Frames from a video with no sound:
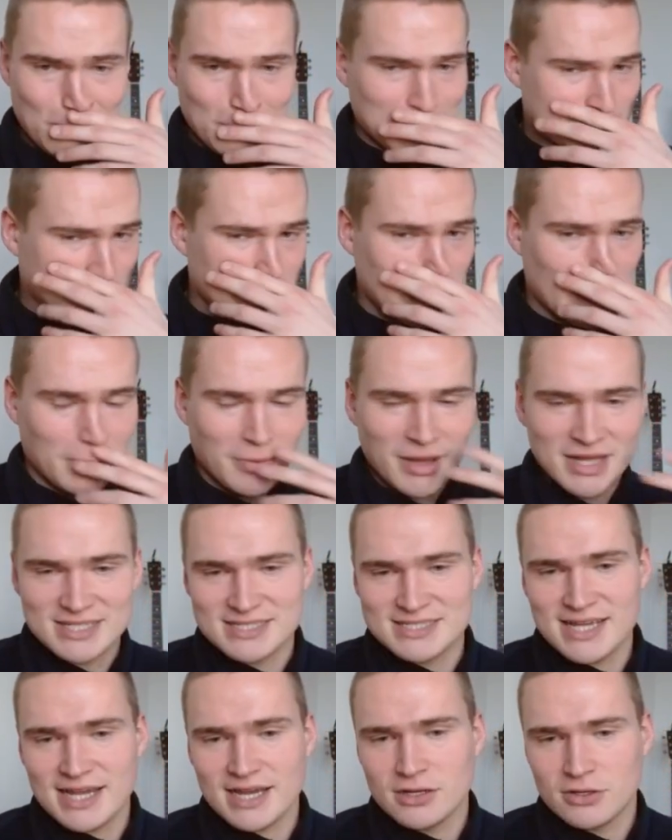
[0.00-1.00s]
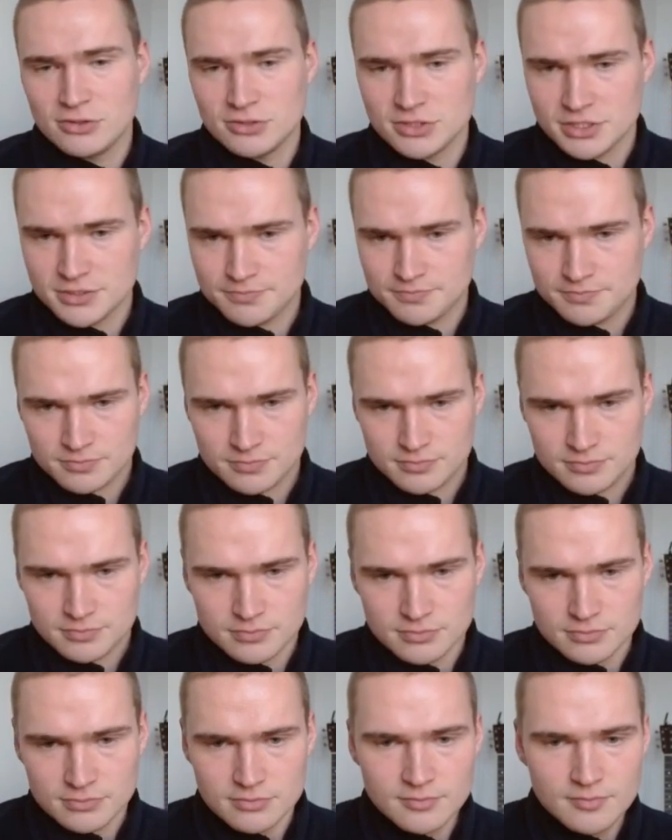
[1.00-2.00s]
Let's talk about the technicals.
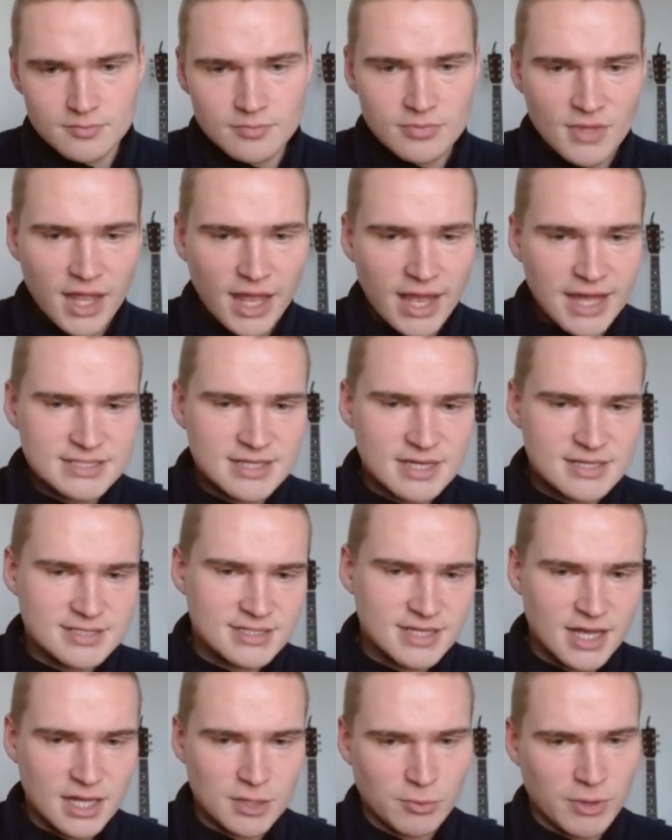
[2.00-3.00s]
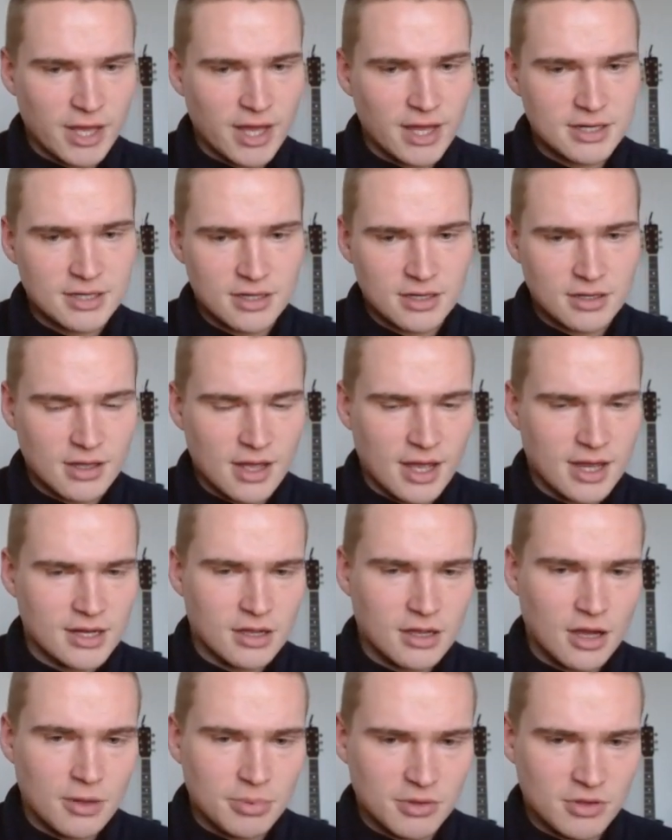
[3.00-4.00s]
As I said, we had a had a
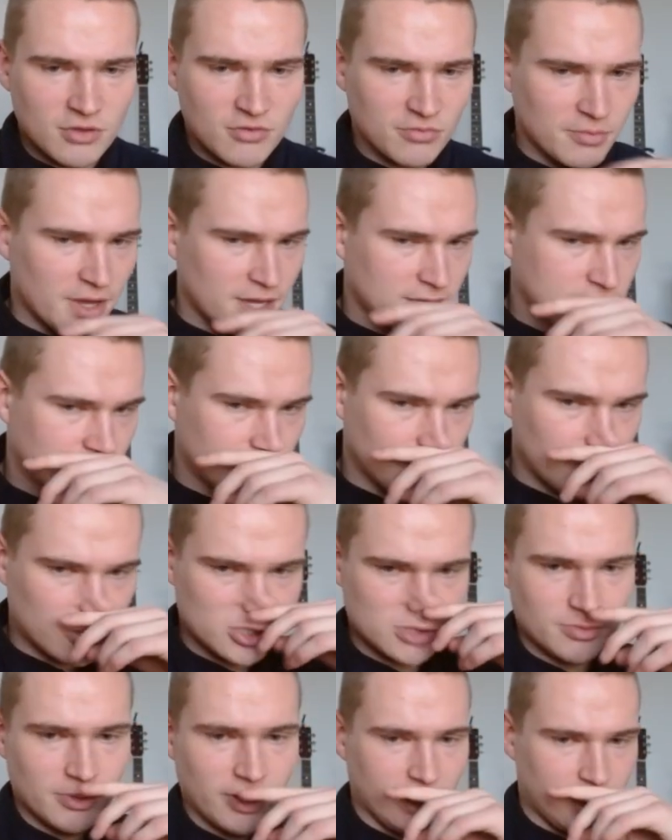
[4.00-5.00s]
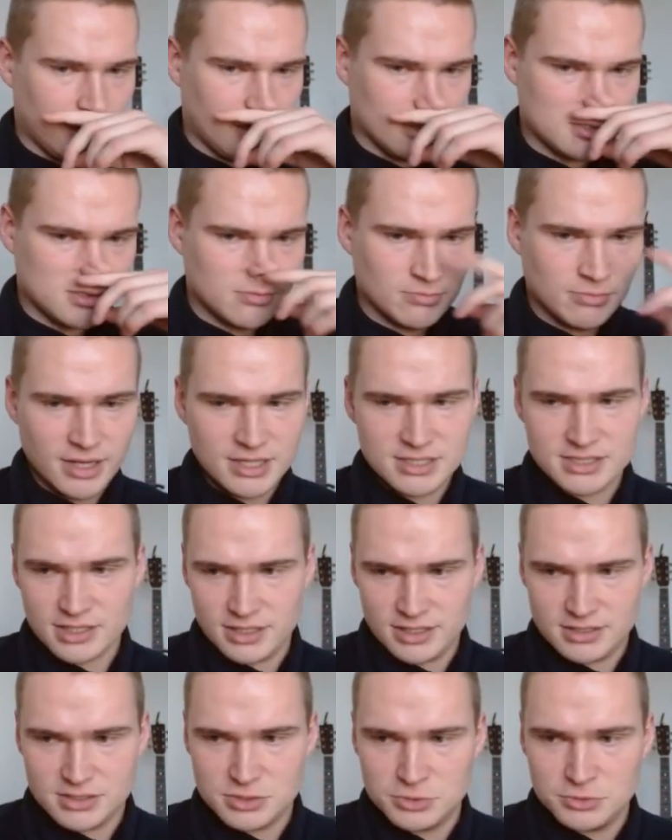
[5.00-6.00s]
couple of major bullish breakouts,
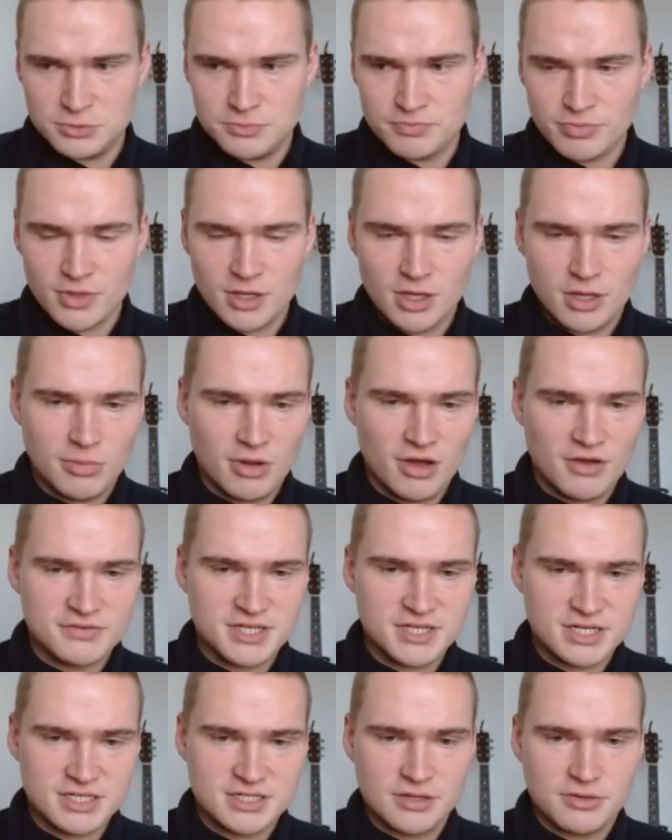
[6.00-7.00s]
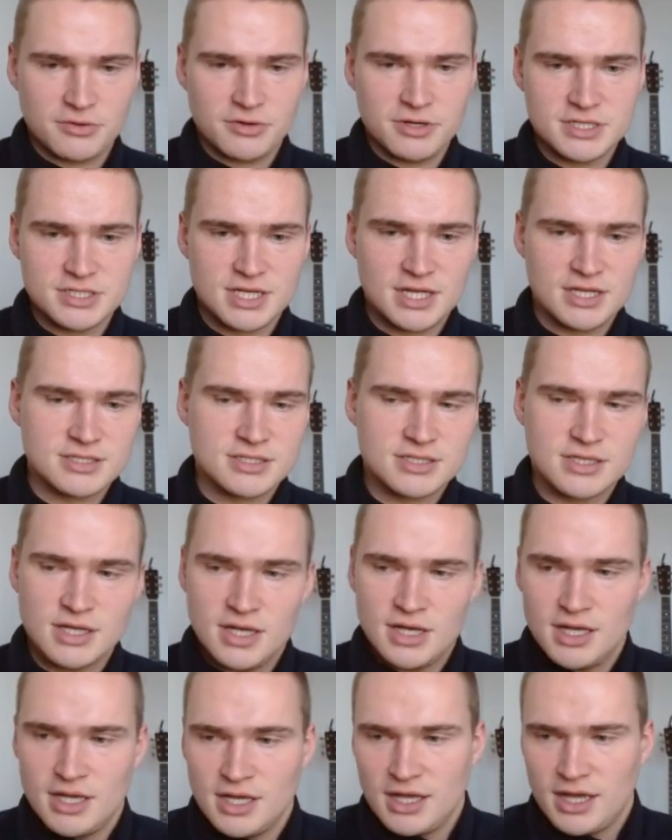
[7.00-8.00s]
basically two above 63 cents
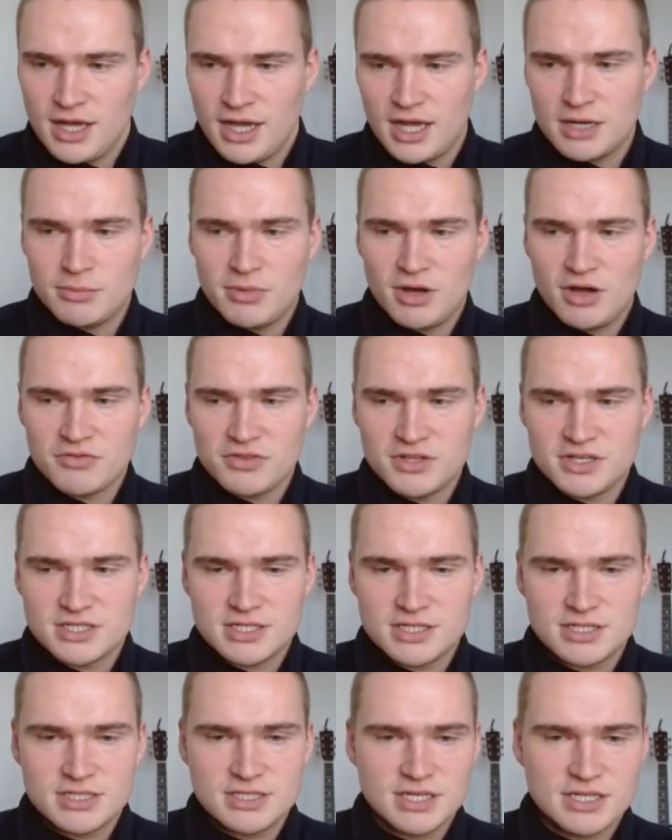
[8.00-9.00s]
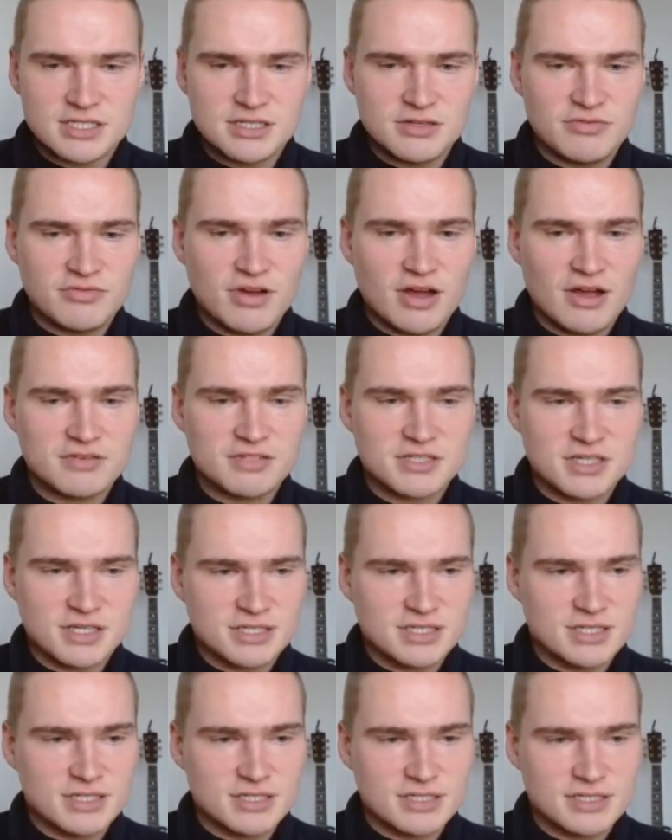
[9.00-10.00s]
and above this uh, 65,
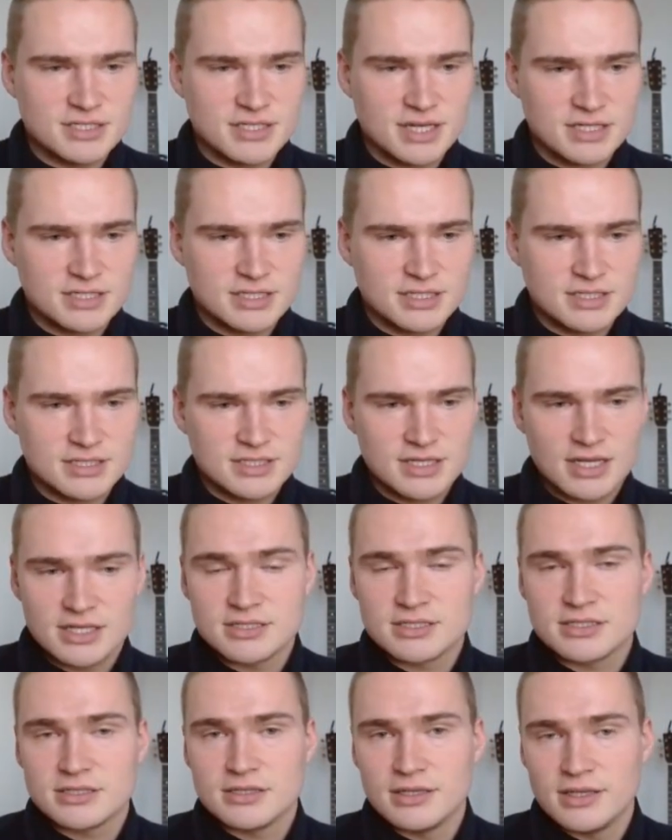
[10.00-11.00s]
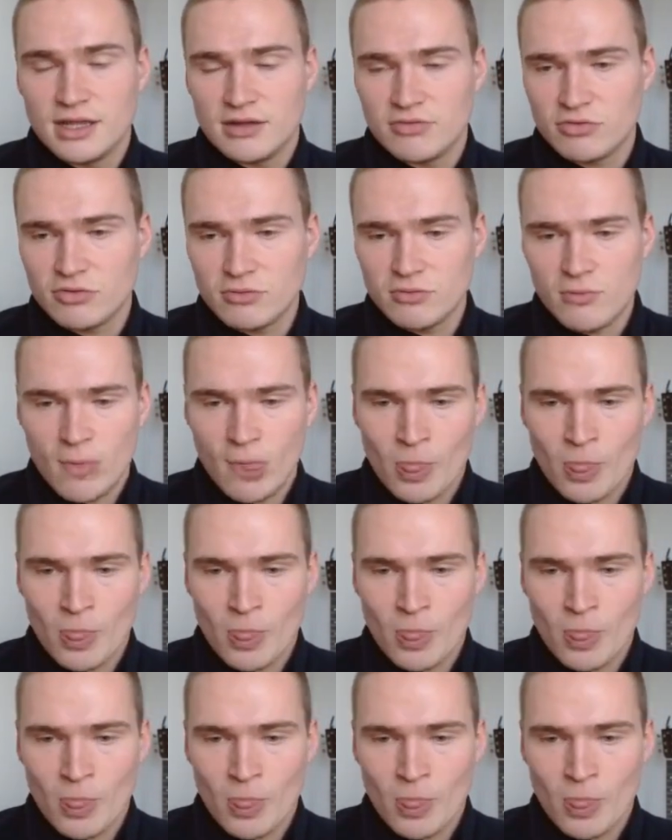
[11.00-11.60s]
66 cents level.